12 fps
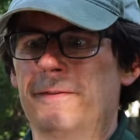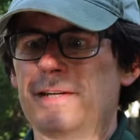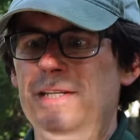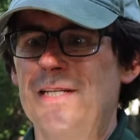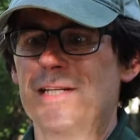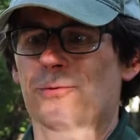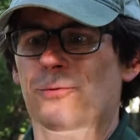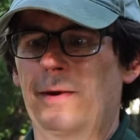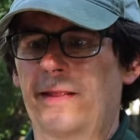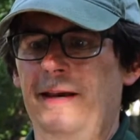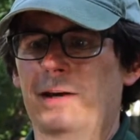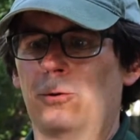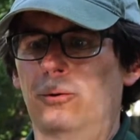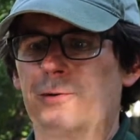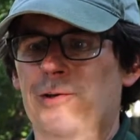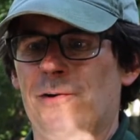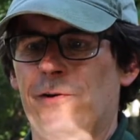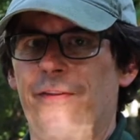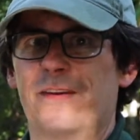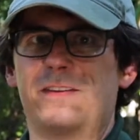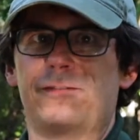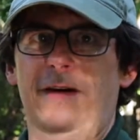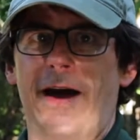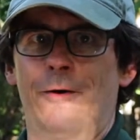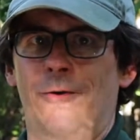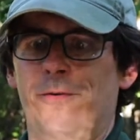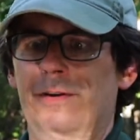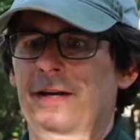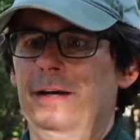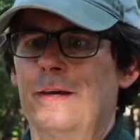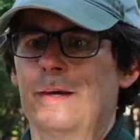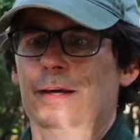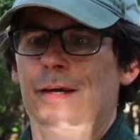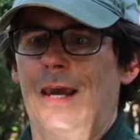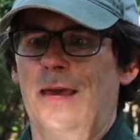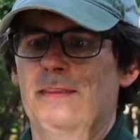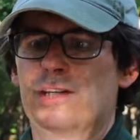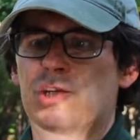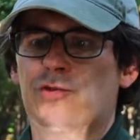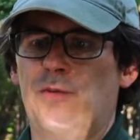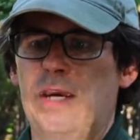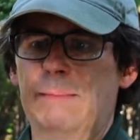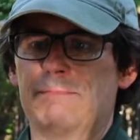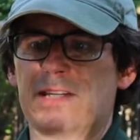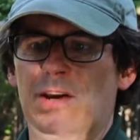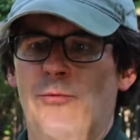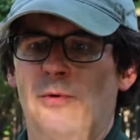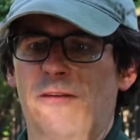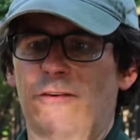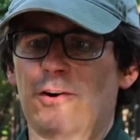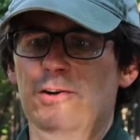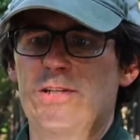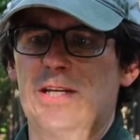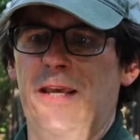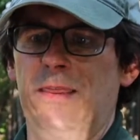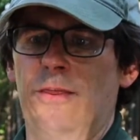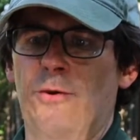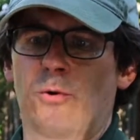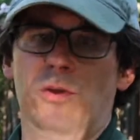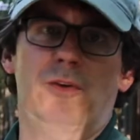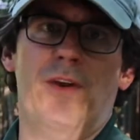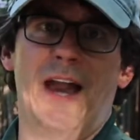This is a really cool turtle that's found in the streams and rivers in the northern